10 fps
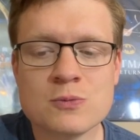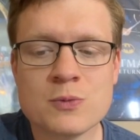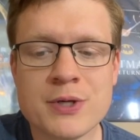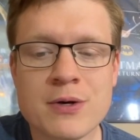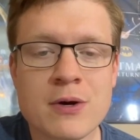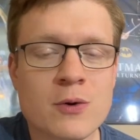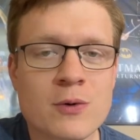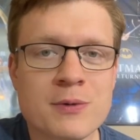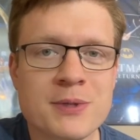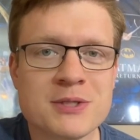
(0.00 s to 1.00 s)
we are
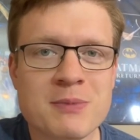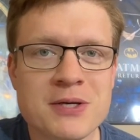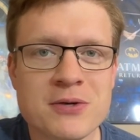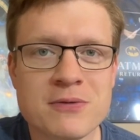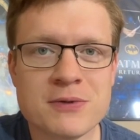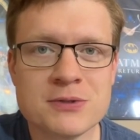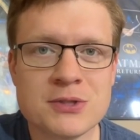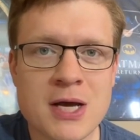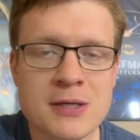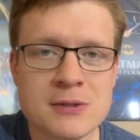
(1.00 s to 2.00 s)
going to be expecting our first
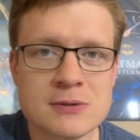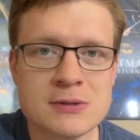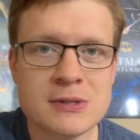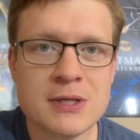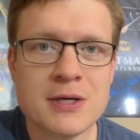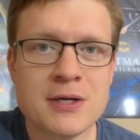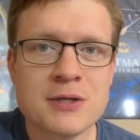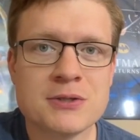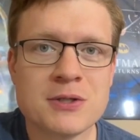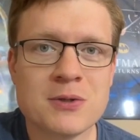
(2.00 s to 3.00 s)
child.
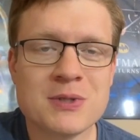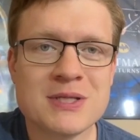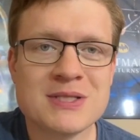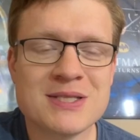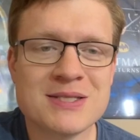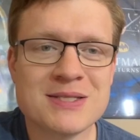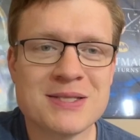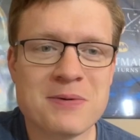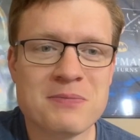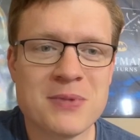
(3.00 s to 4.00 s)
So this is
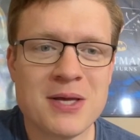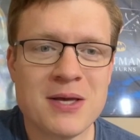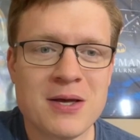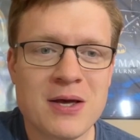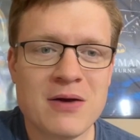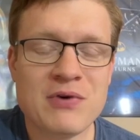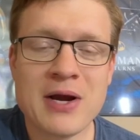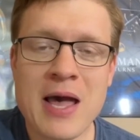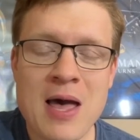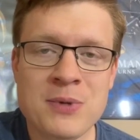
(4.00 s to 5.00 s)
a very
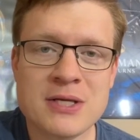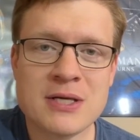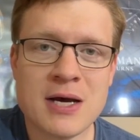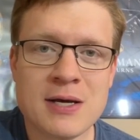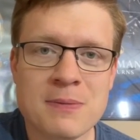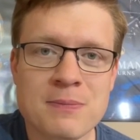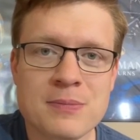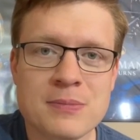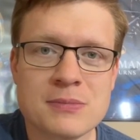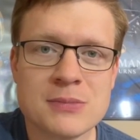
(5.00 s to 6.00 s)
happy time
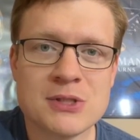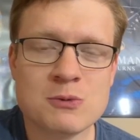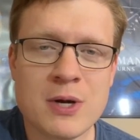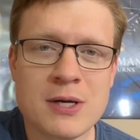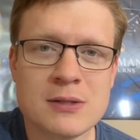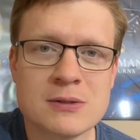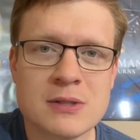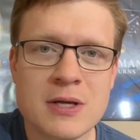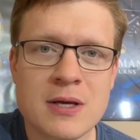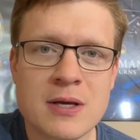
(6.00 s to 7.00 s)
as well,
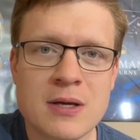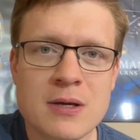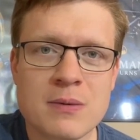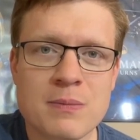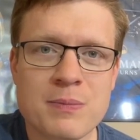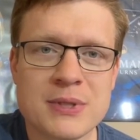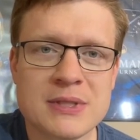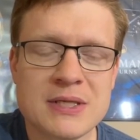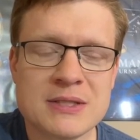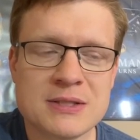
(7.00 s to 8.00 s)
but
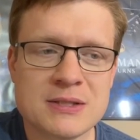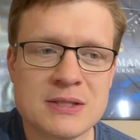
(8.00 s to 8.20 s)
it's